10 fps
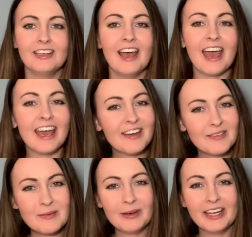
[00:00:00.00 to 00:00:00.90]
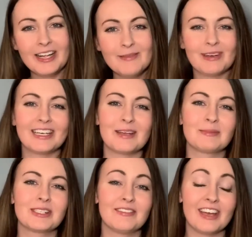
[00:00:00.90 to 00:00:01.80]
Hey everybody, my name's
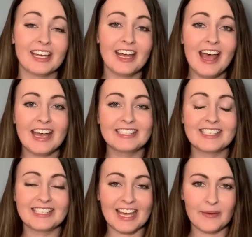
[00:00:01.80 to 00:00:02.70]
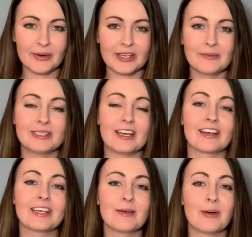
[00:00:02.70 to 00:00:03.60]
Savannah and today we're going to be
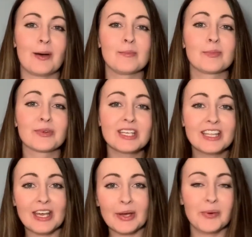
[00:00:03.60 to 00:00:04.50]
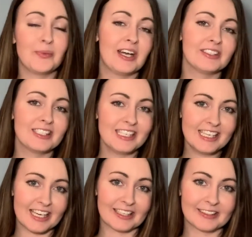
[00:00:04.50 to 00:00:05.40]
talking about breathing while
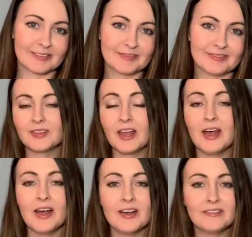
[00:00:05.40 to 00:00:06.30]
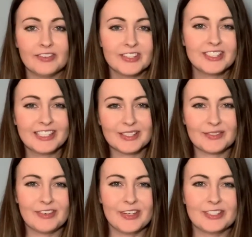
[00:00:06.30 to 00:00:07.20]
singing. First things
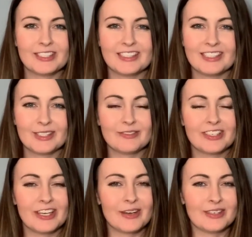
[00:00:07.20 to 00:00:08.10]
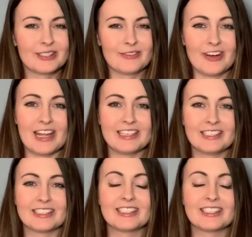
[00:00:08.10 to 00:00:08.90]
first, this video is for ages